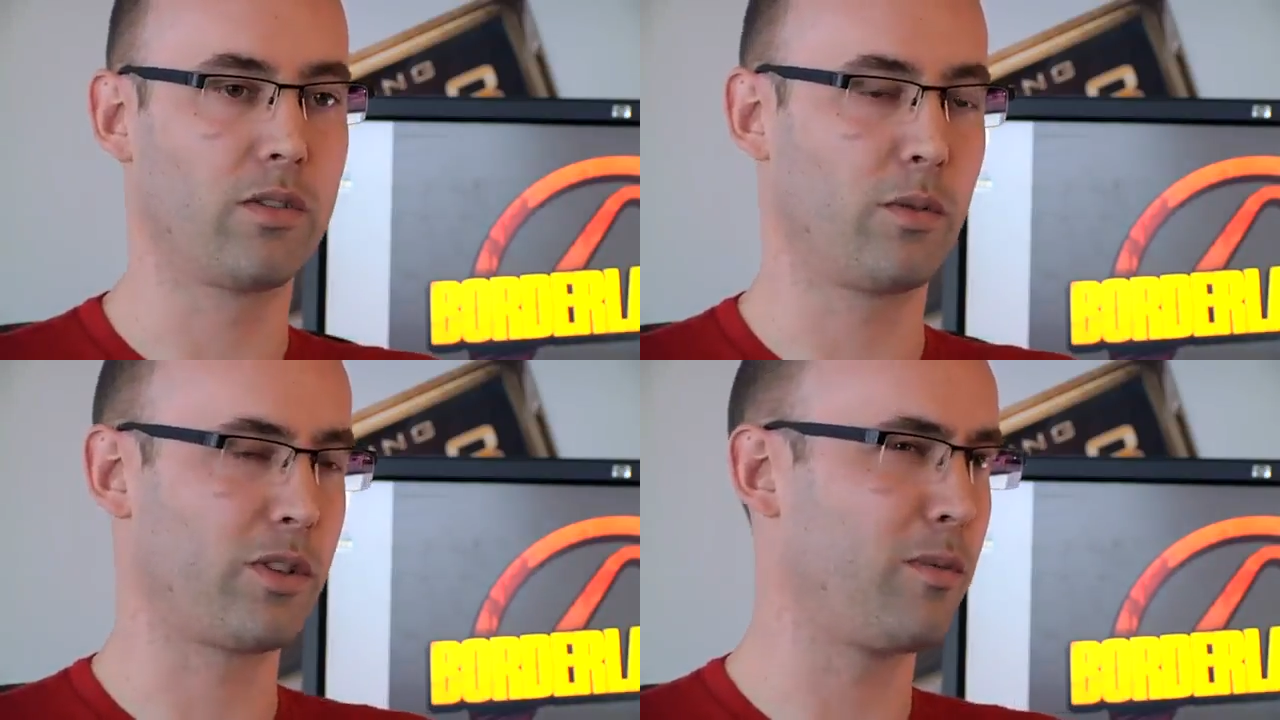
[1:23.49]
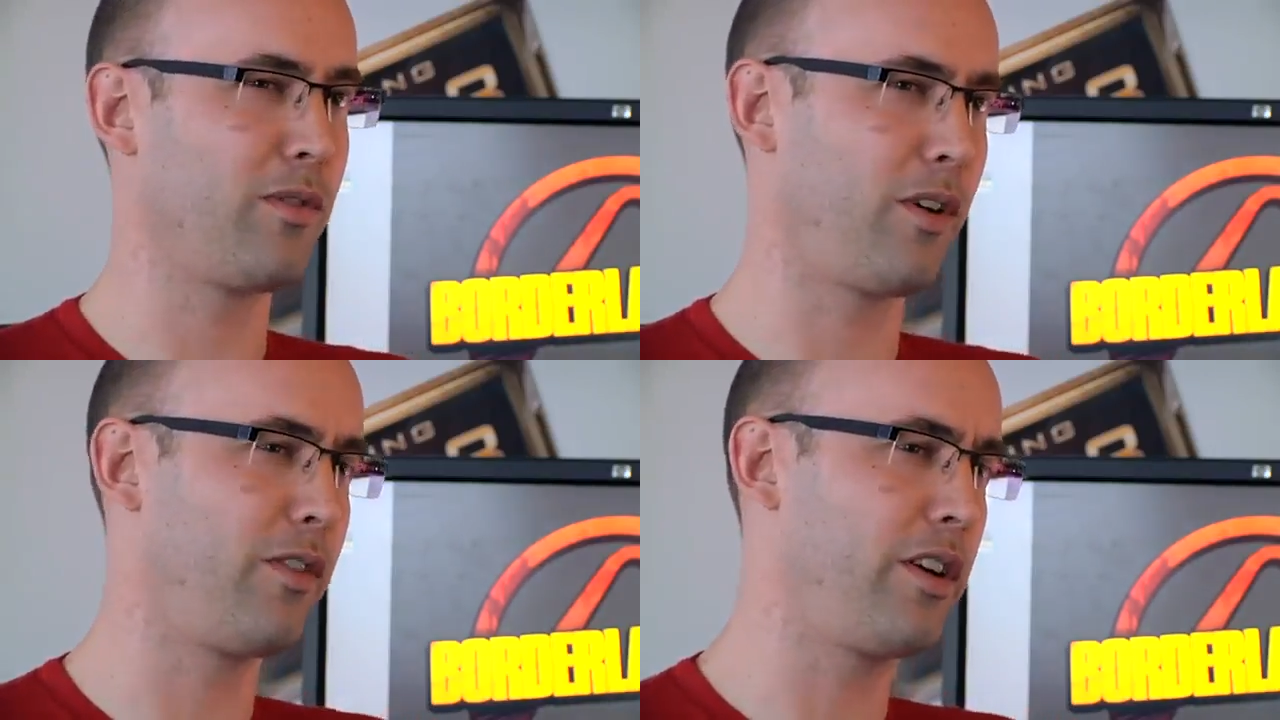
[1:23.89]
There were some of
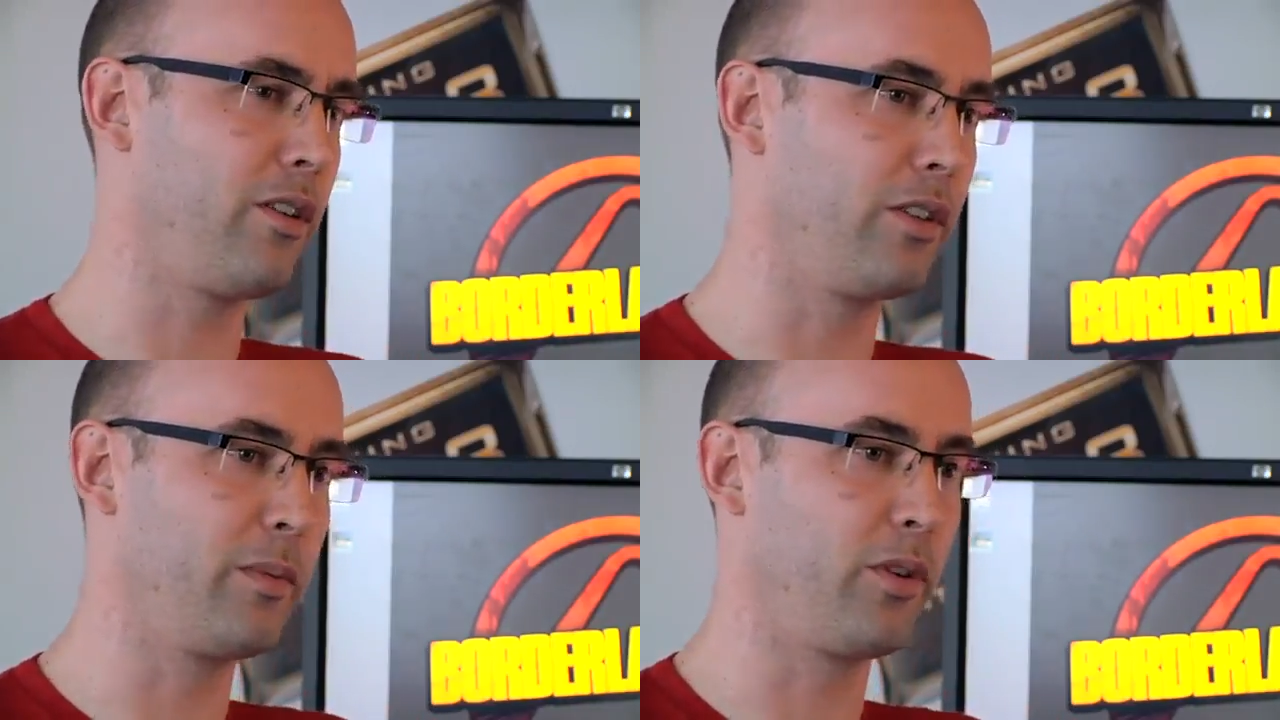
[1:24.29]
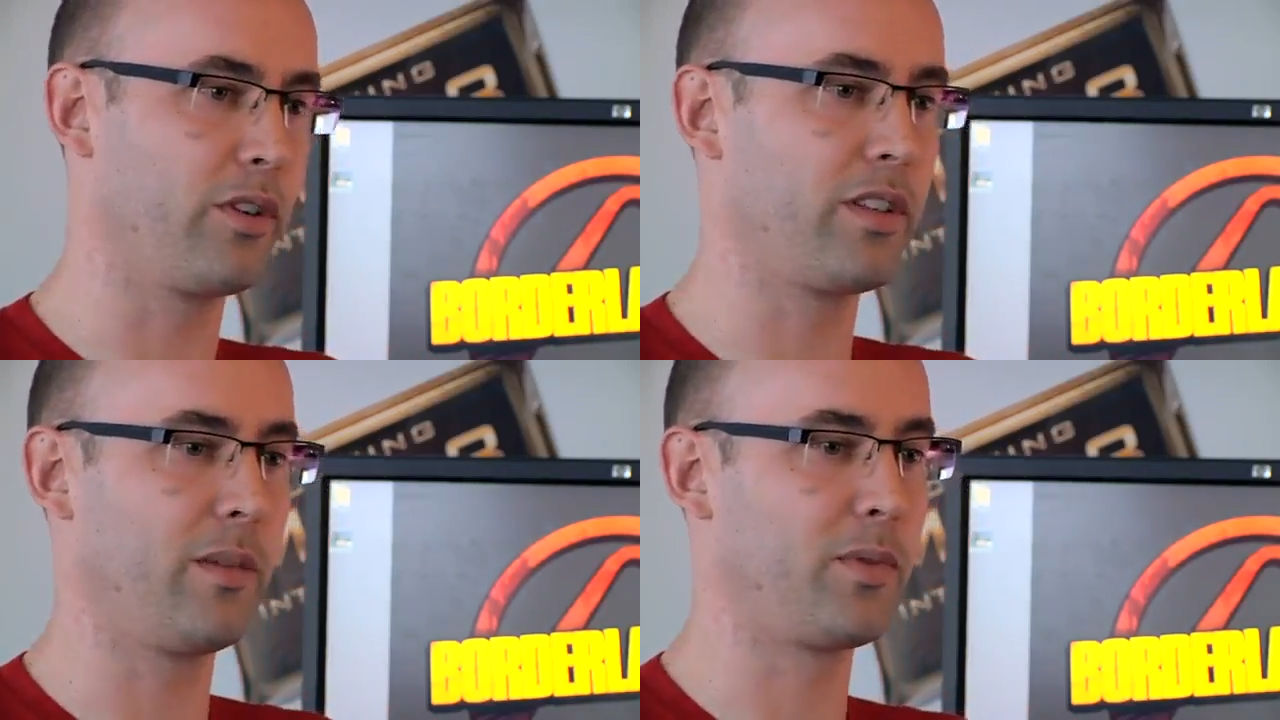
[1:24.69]
our very early
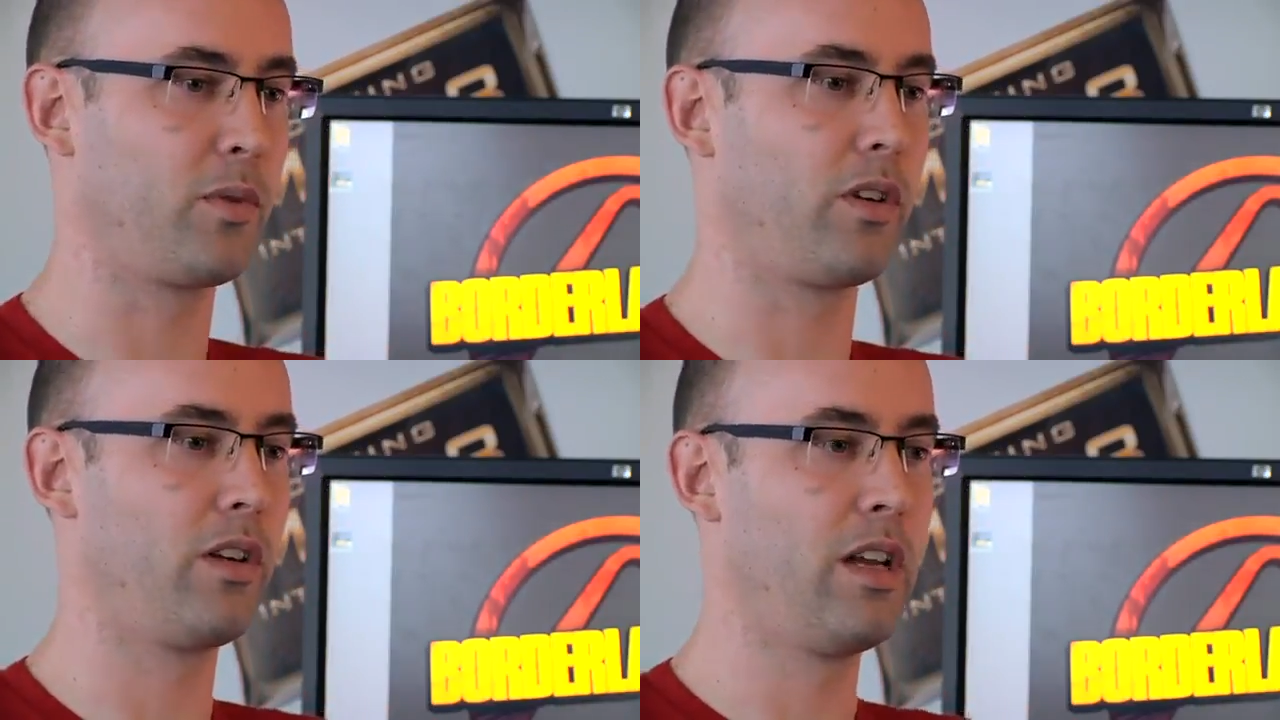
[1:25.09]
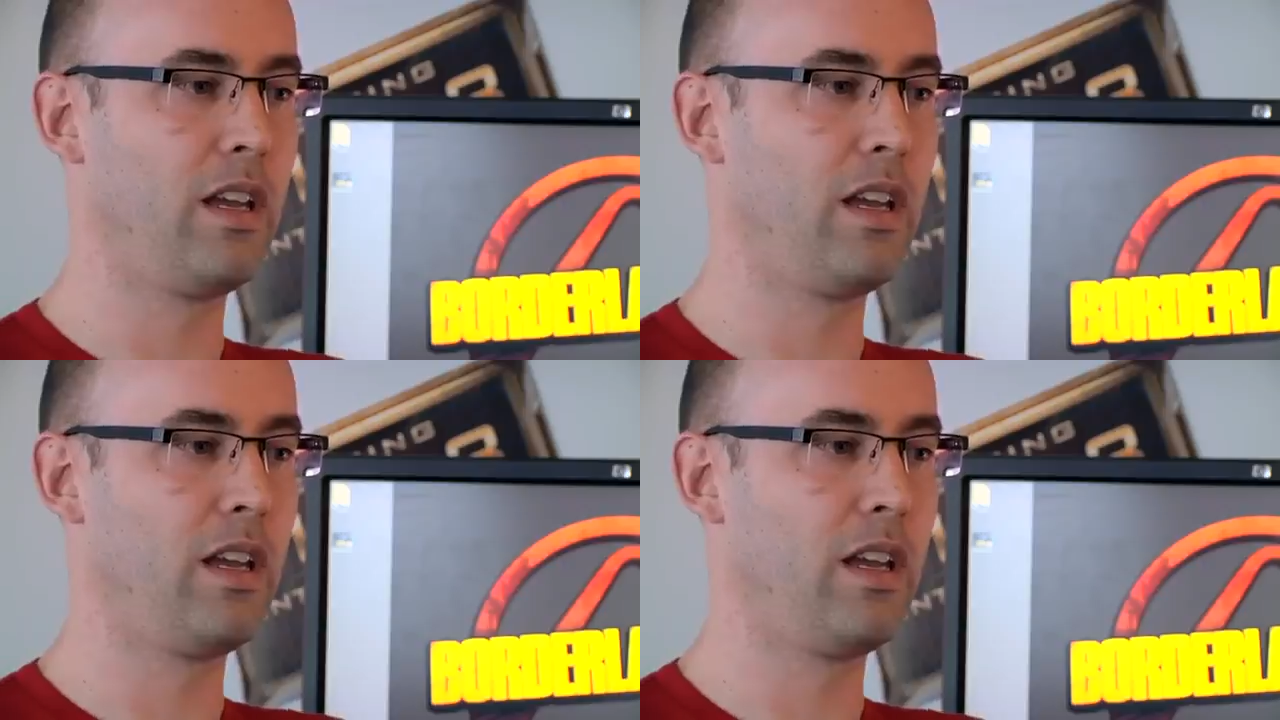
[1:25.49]
prototypes where